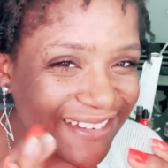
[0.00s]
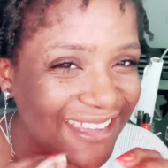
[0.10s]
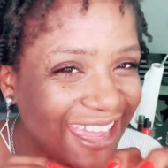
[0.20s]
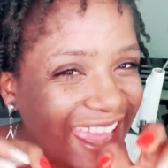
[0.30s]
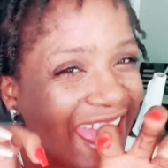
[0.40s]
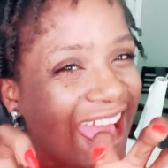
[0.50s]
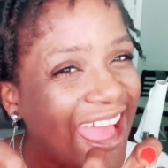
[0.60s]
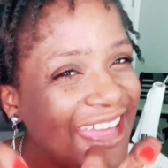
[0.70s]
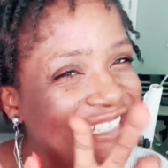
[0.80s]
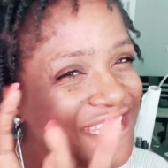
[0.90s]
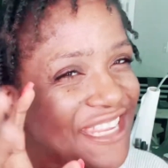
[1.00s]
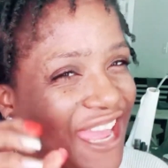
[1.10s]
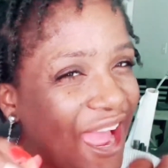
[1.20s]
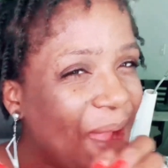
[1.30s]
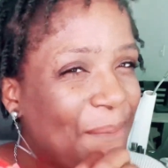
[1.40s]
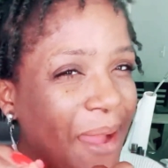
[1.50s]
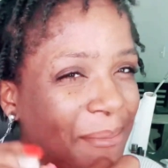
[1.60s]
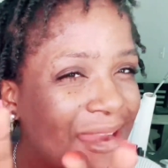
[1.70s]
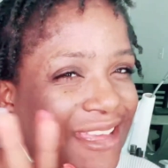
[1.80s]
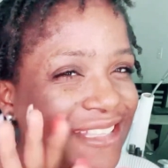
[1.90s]
Okay, I
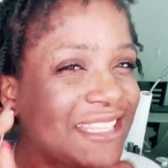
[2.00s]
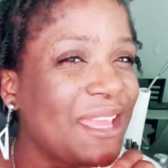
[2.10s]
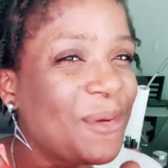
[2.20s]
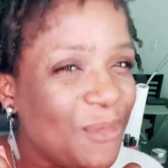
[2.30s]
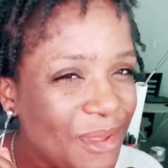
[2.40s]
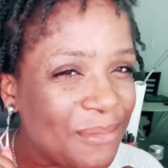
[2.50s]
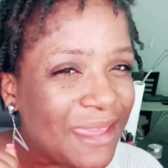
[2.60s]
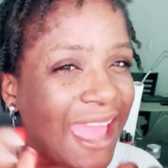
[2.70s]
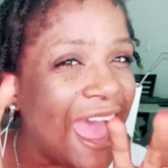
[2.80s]
DIY my nails. Say it with me.